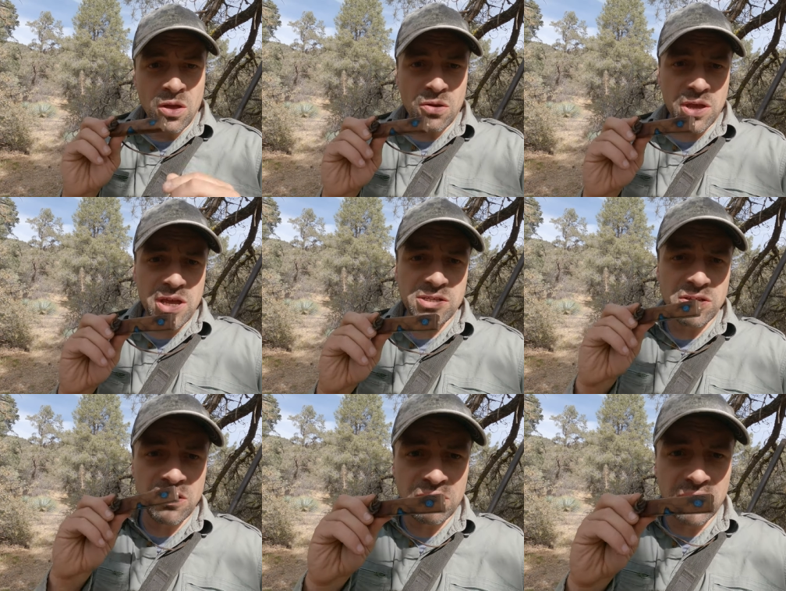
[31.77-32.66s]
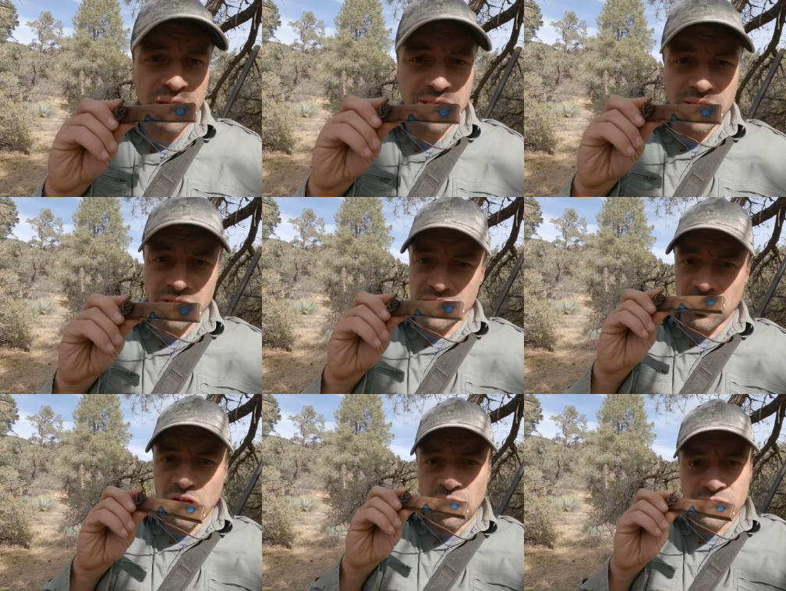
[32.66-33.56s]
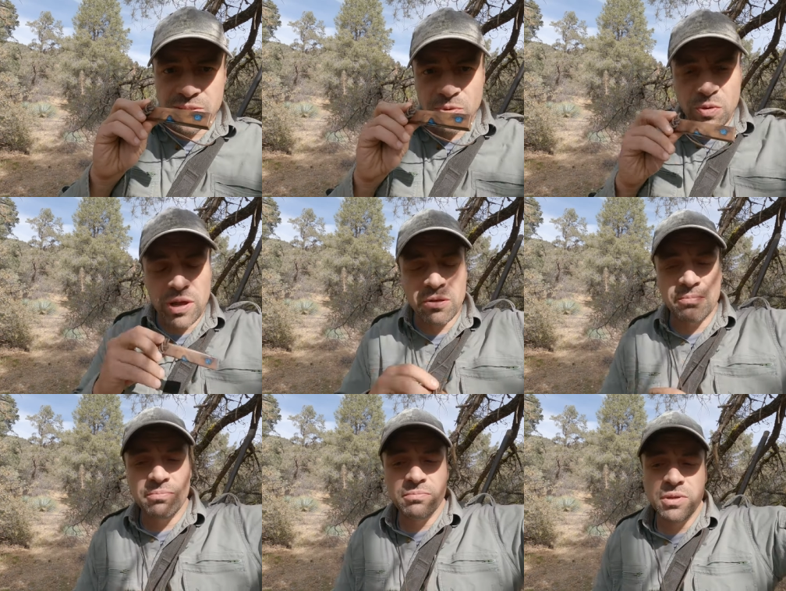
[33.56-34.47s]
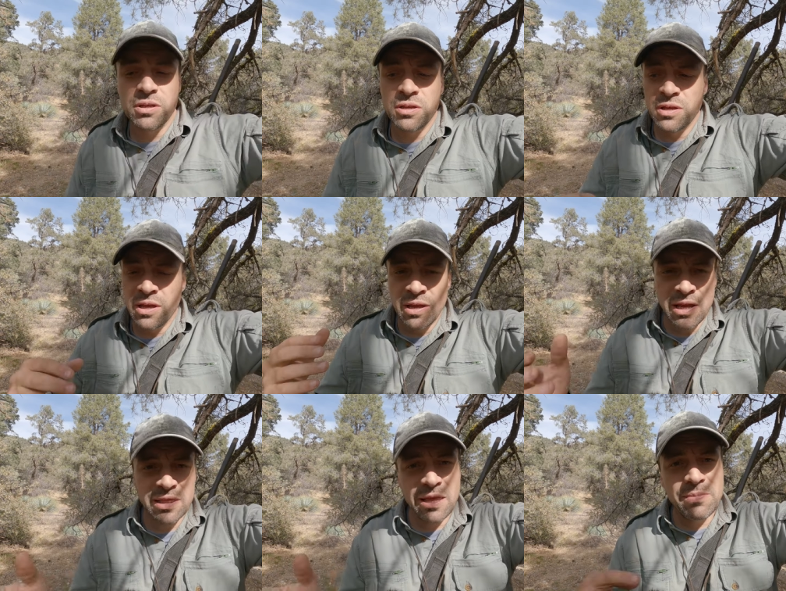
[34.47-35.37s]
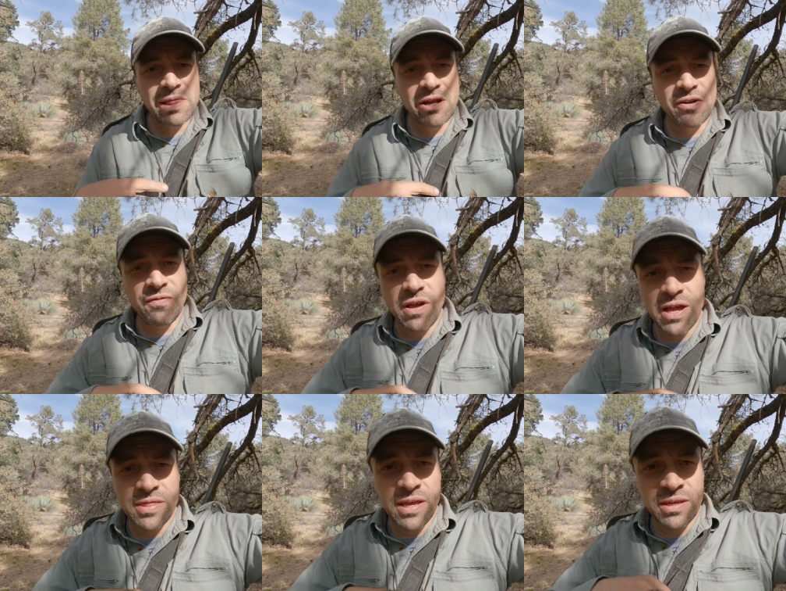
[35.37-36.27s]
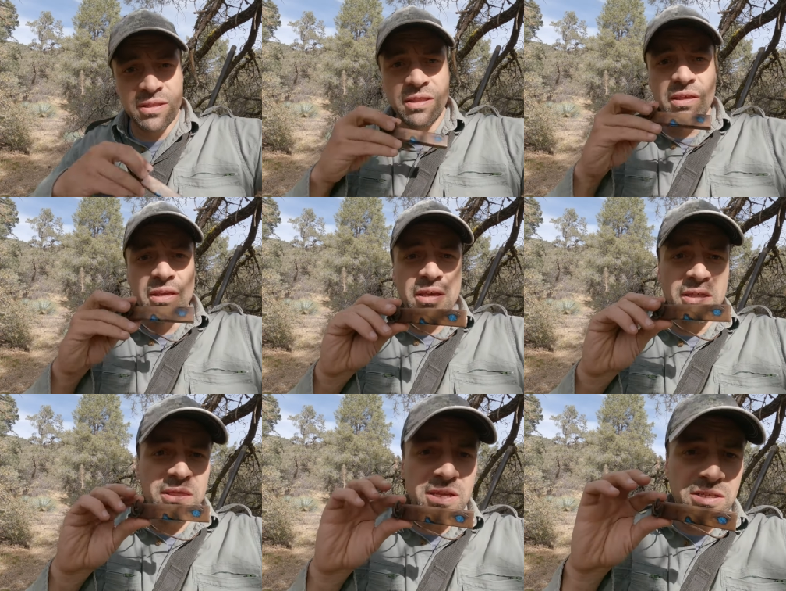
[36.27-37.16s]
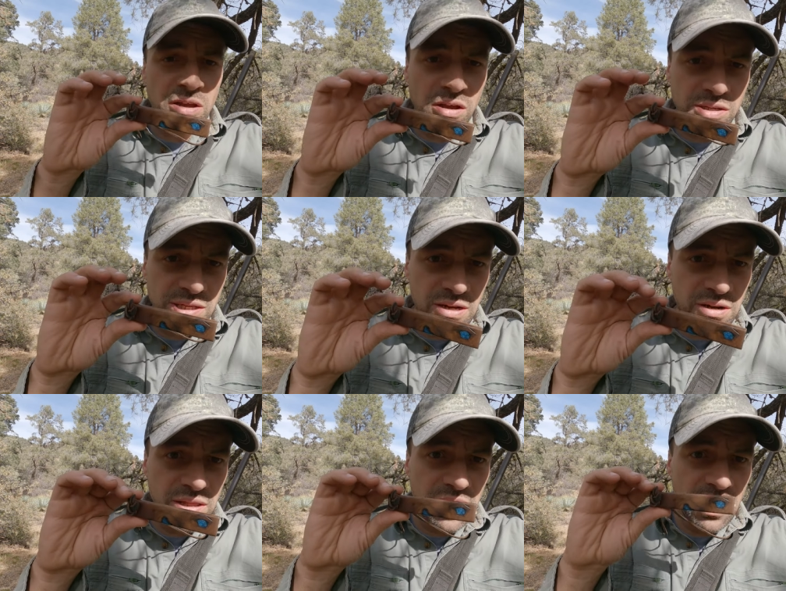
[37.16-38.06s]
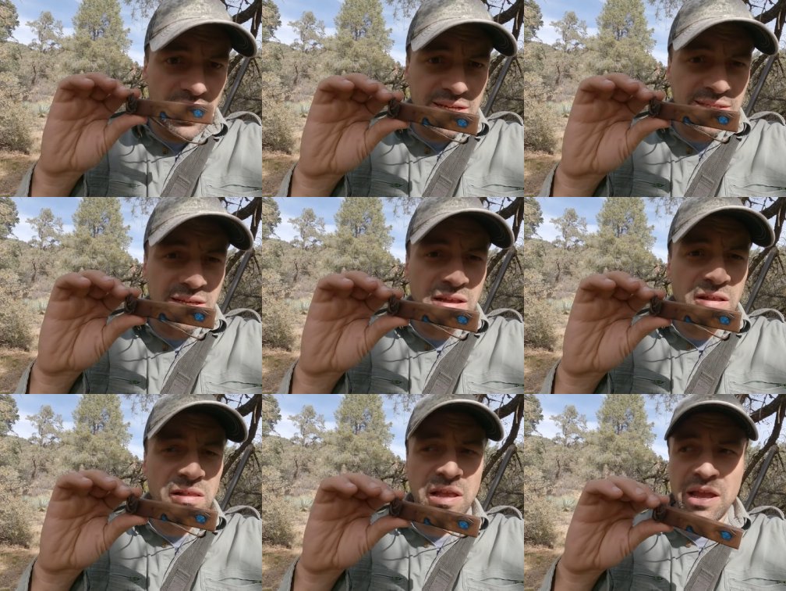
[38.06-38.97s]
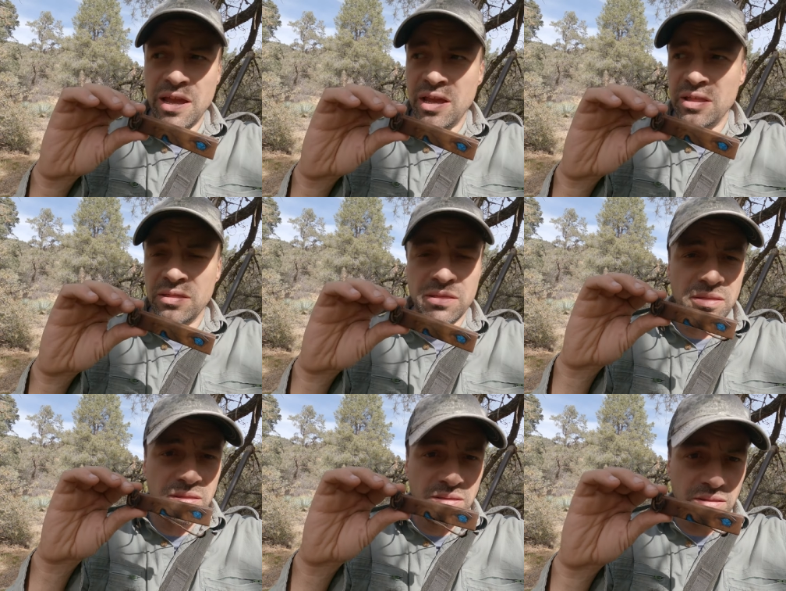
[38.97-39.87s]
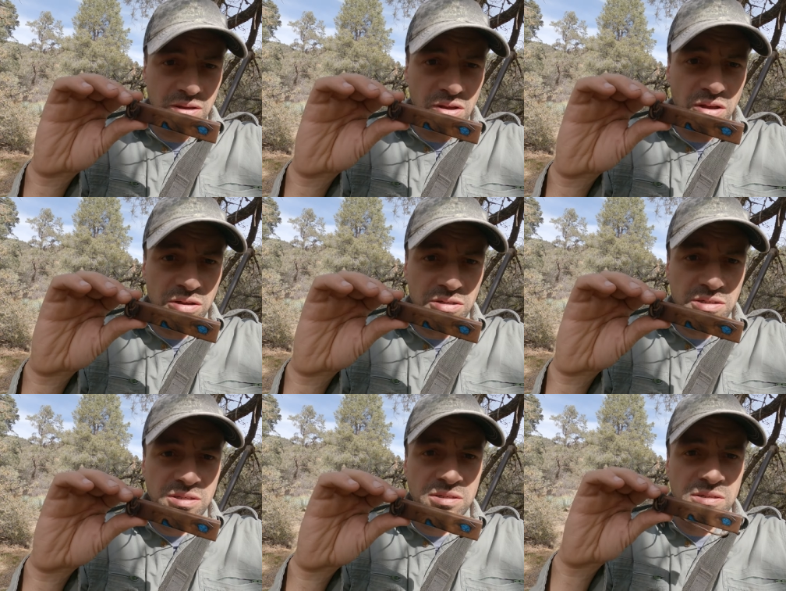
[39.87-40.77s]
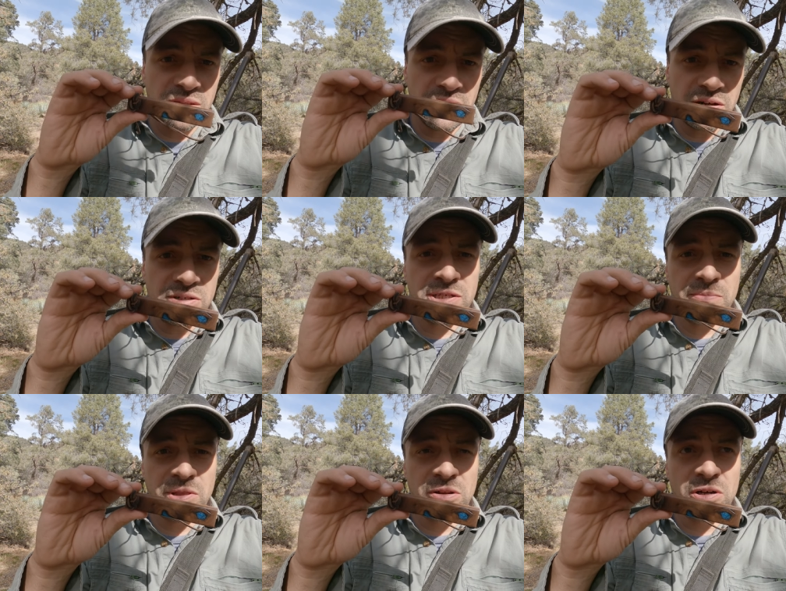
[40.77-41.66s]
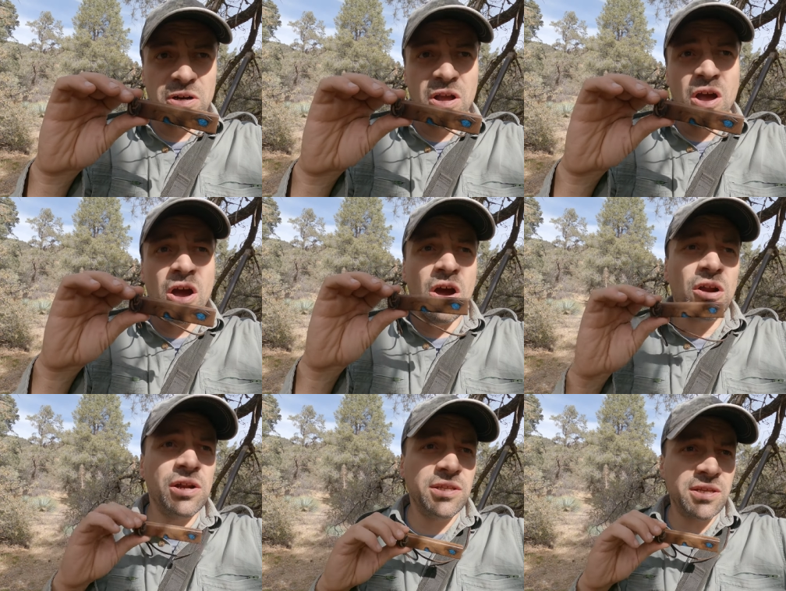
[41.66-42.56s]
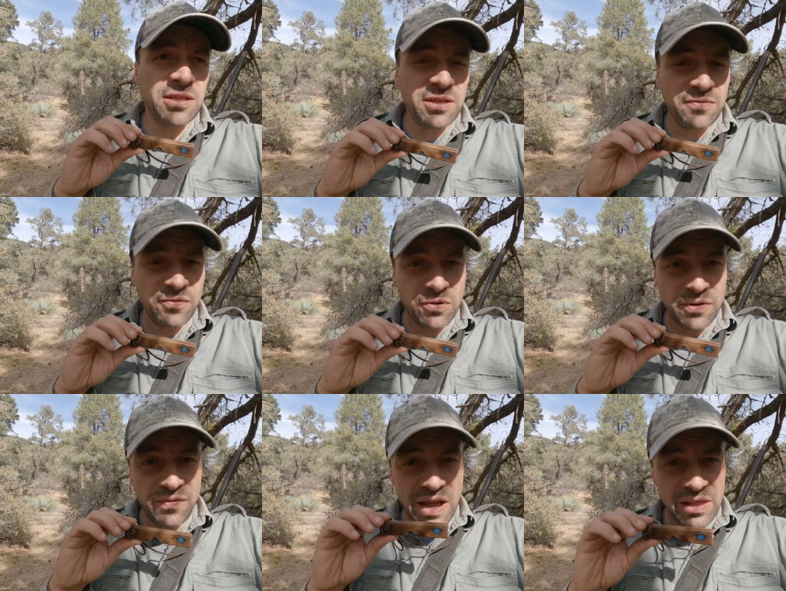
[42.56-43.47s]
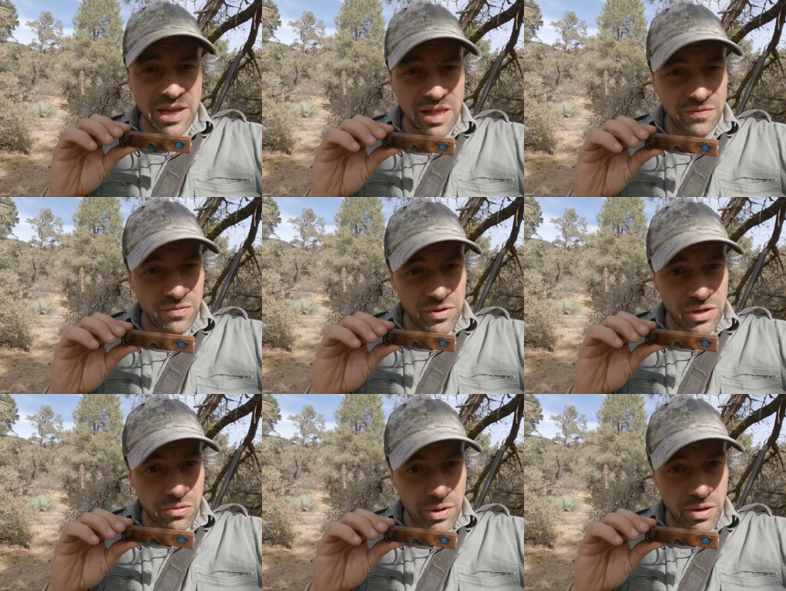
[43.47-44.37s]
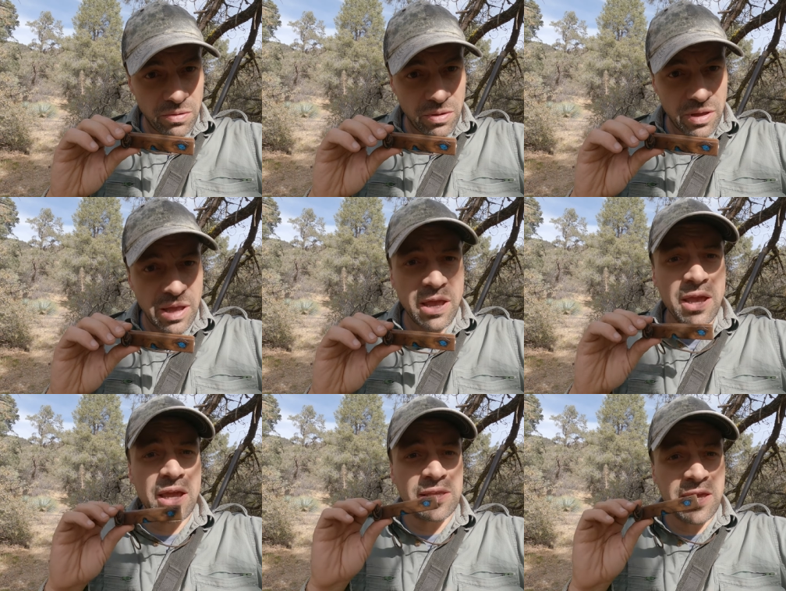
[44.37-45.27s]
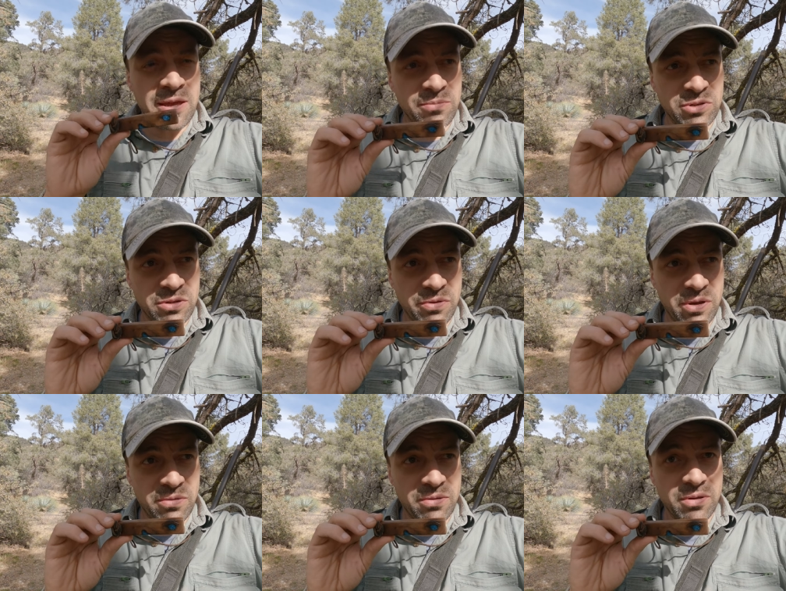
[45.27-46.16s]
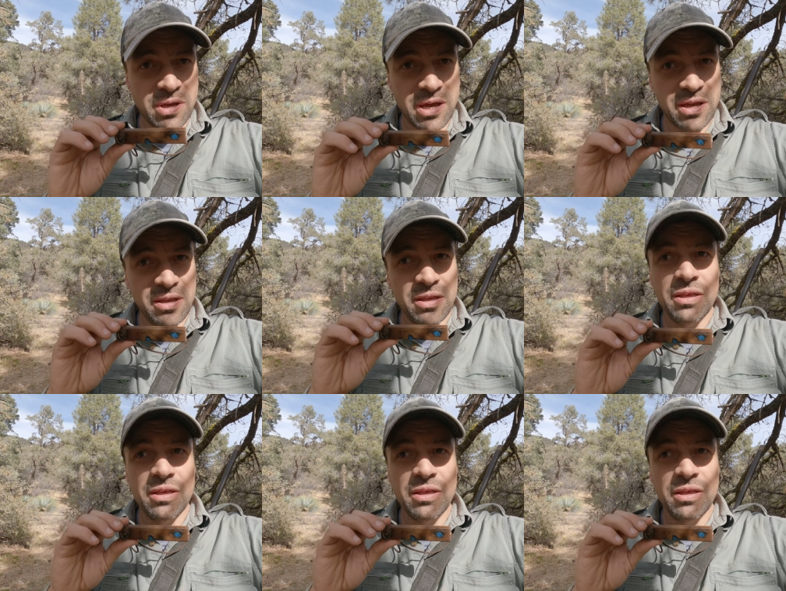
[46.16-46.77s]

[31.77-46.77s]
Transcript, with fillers: Okay, so let's start calling some quail. And let me clarify that these calls here that I sell and the calls that are similar are intended for Valley California quail and Gambel's quail, okay?